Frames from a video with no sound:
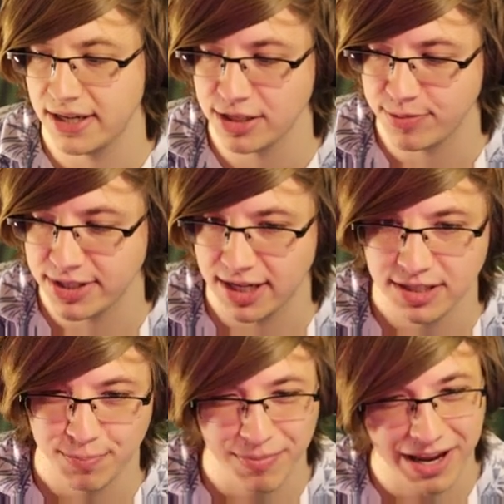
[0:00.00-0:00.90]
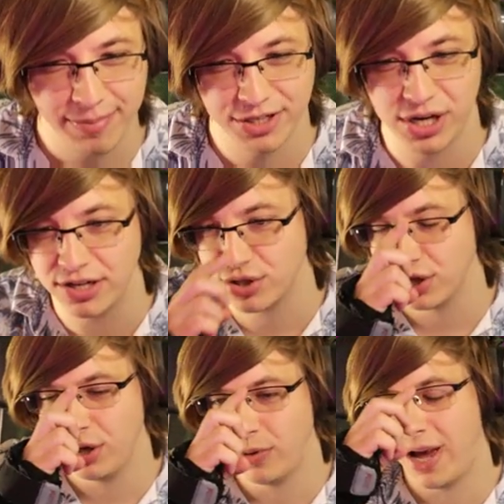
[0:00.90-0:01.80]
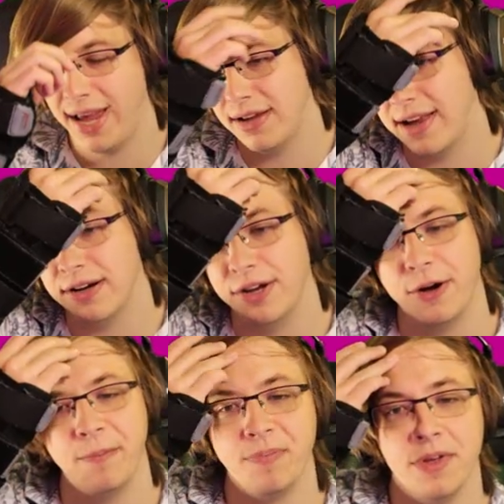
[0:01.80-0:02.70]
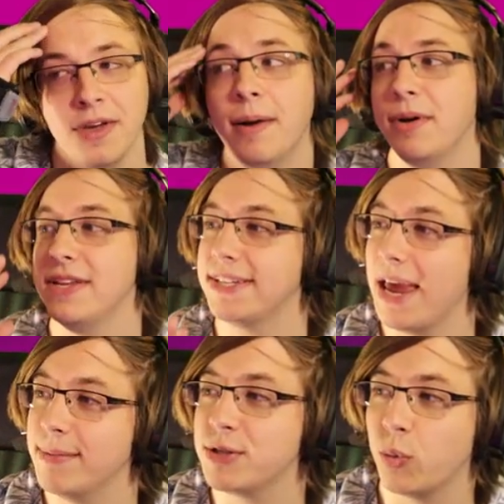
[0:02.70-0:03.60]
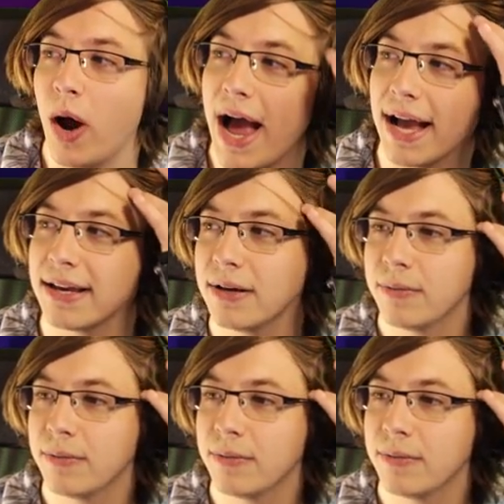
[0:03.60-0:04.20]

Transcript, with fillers: besides maybe change the ui i don't know but this game is whack.